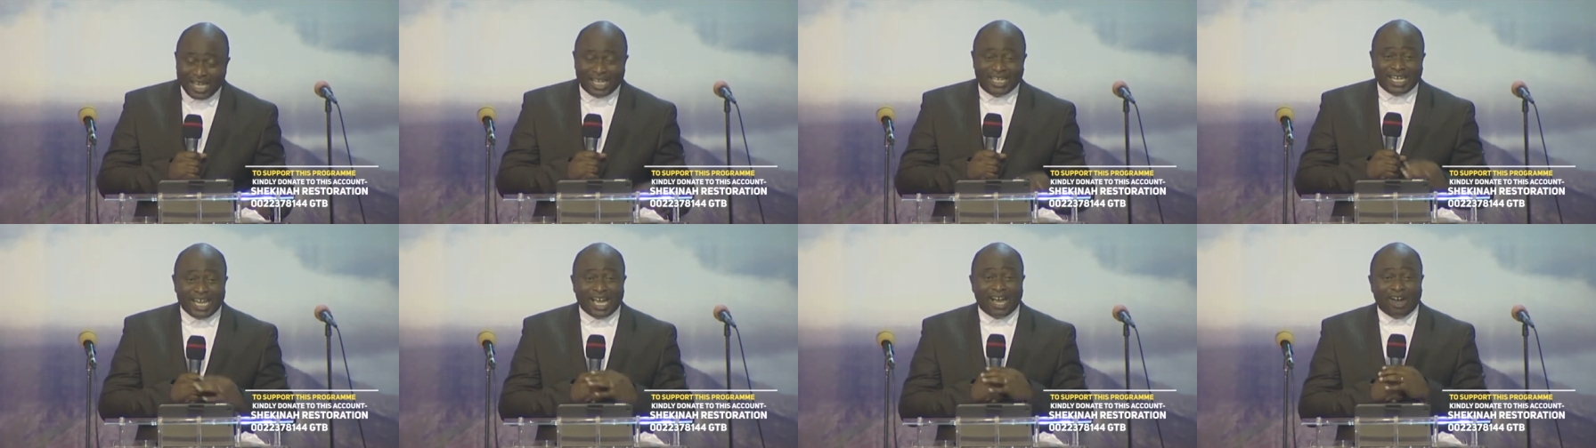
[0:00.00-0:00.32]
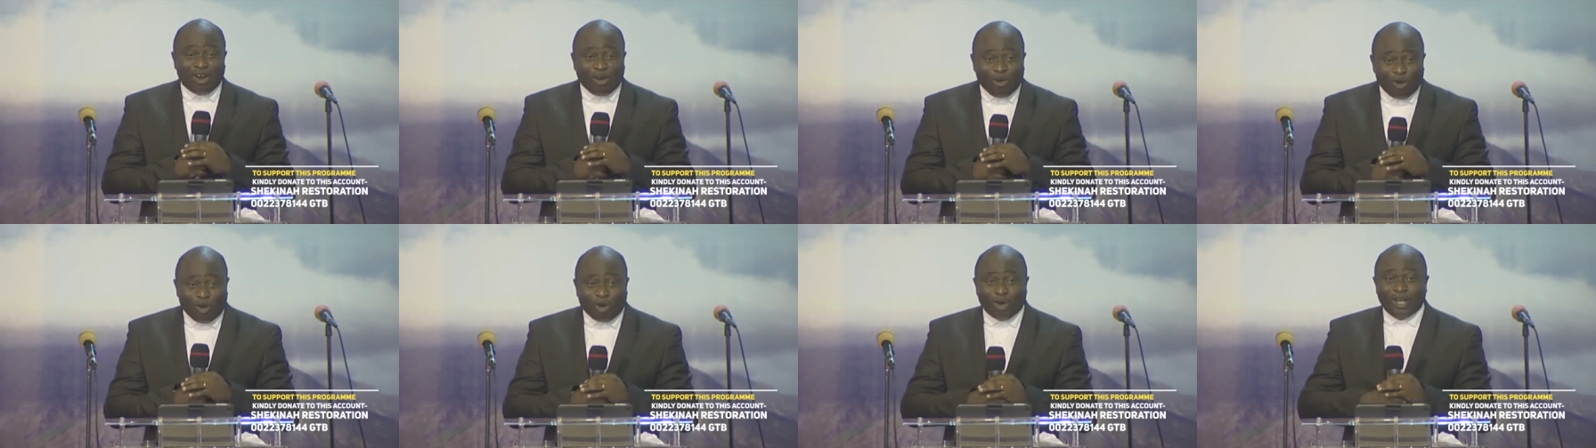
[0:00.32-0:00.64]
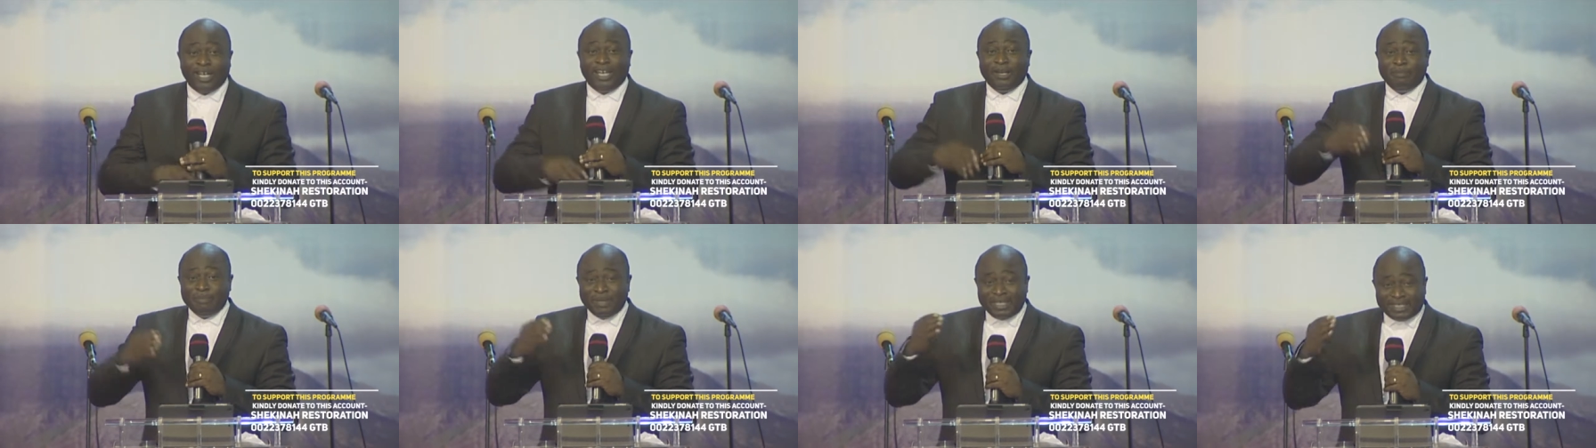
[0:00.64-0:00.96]
There are all
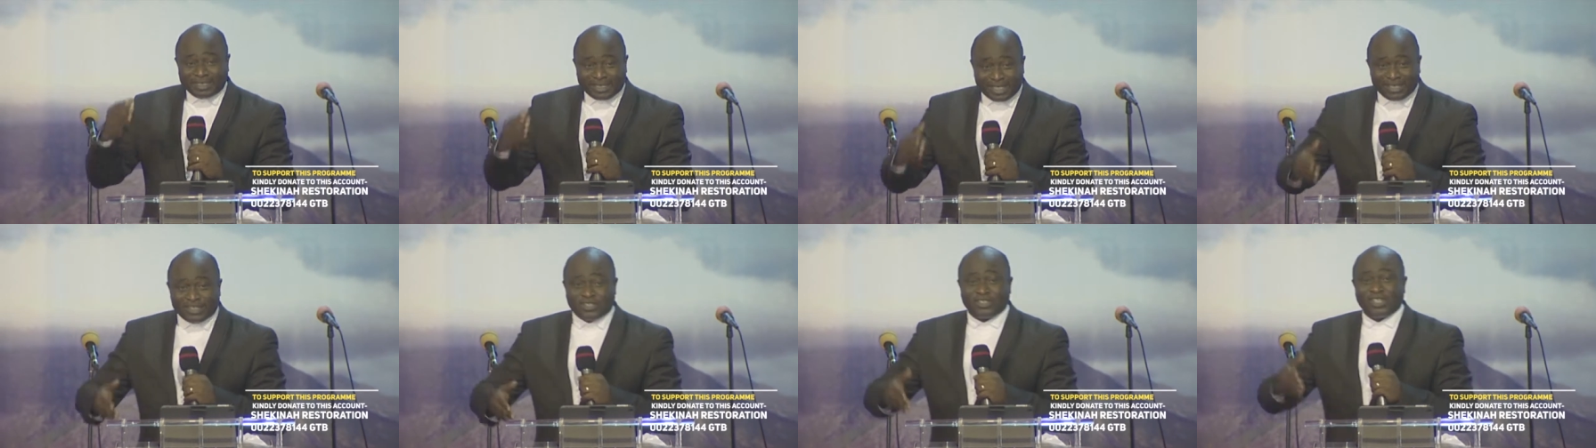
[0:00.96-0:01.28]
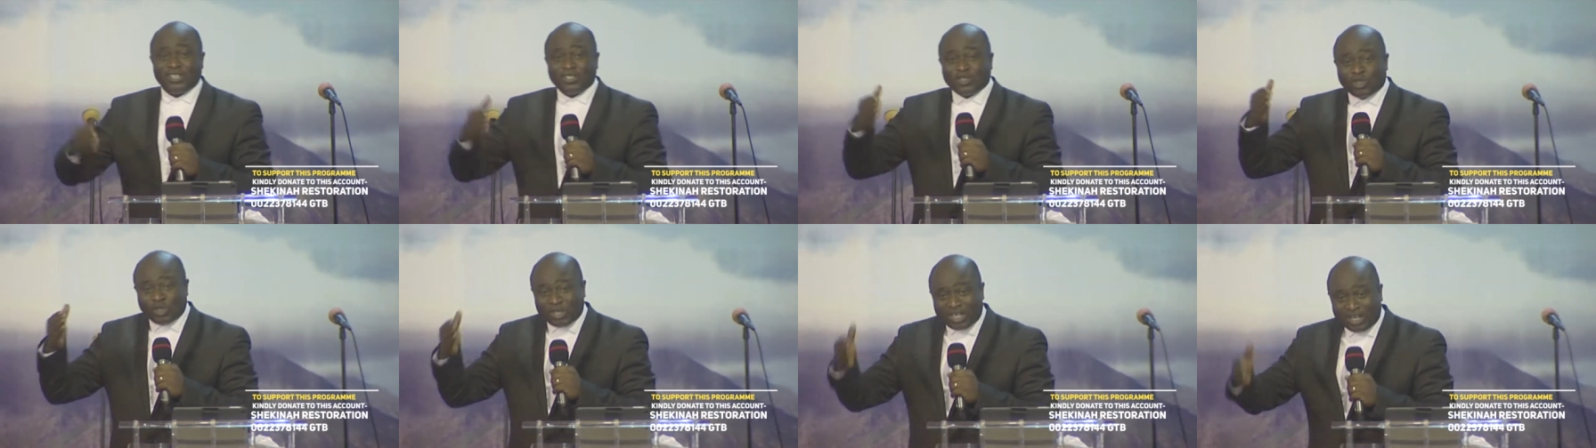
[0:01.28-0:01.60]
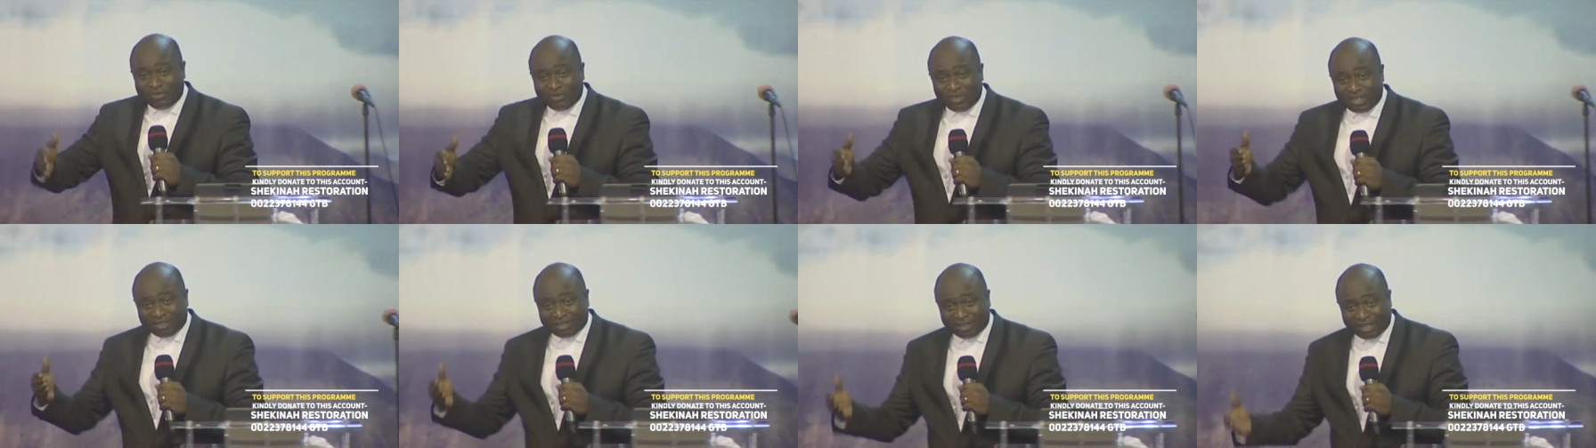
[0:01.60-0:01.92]
limitations on
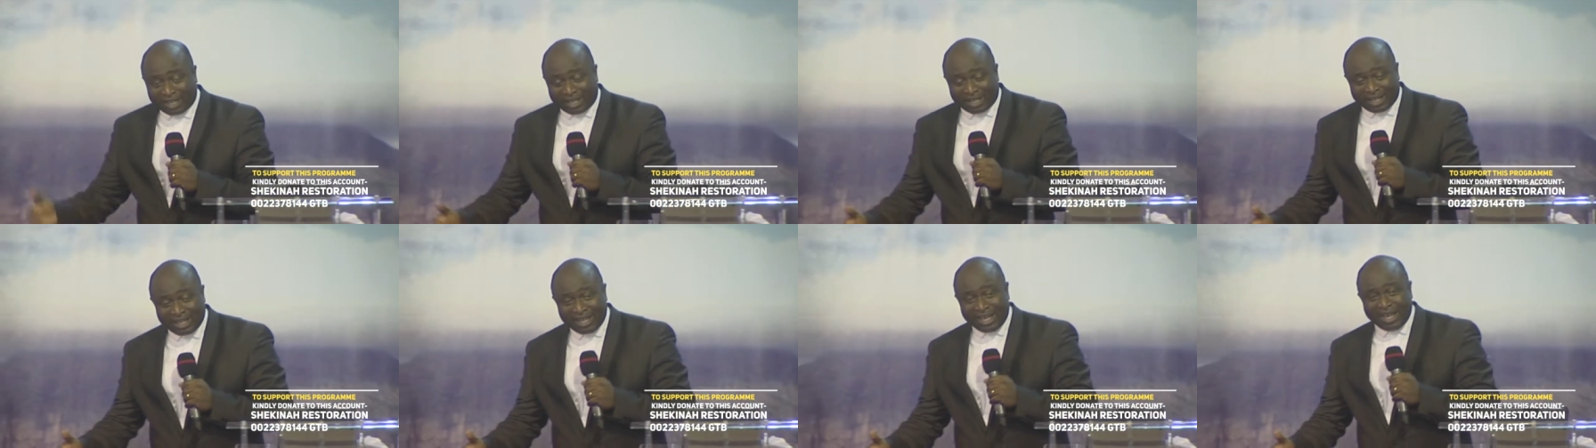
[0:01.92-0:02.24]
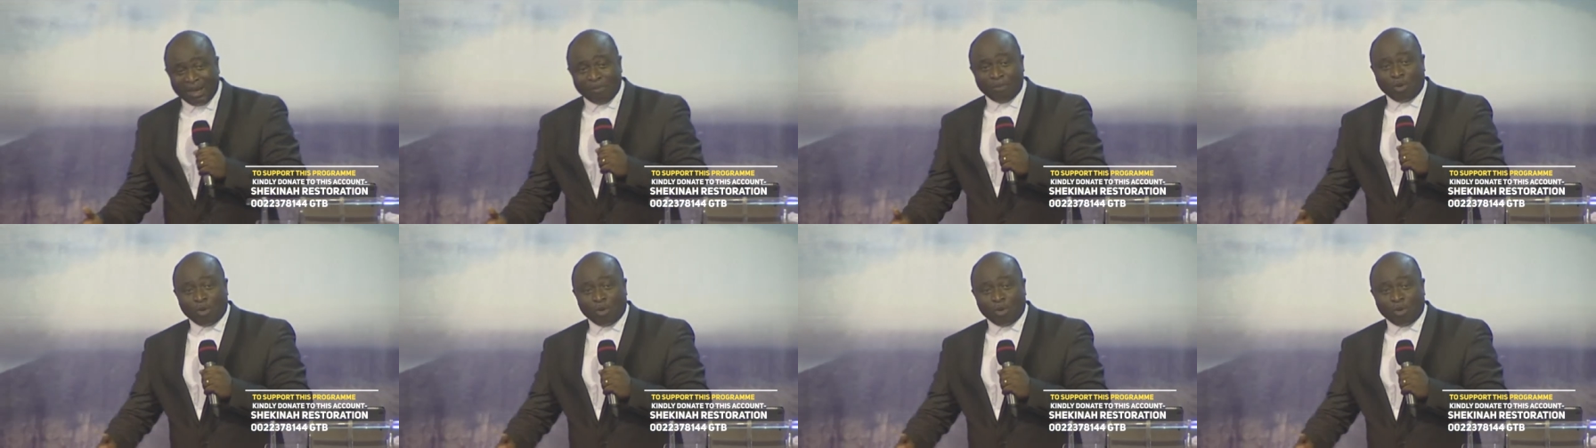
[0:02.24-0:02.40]
everything.